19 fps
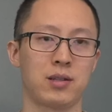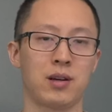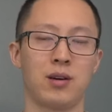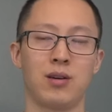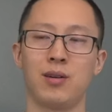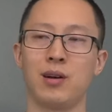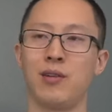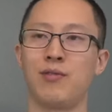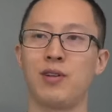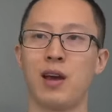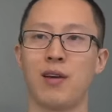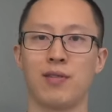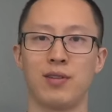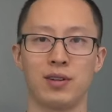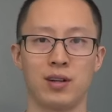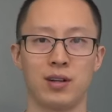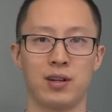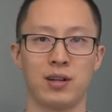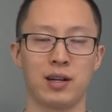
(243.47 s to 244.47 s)
So, if you
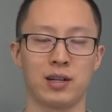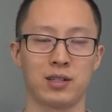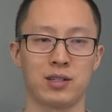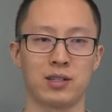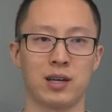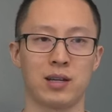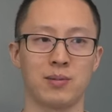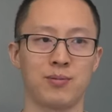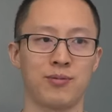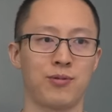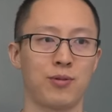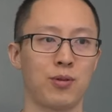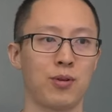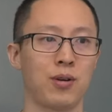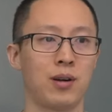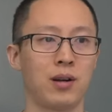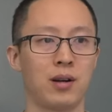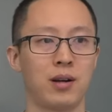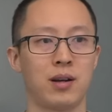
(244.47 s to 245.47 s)
haven't done an exercise
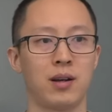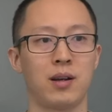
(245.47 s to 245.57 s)
before,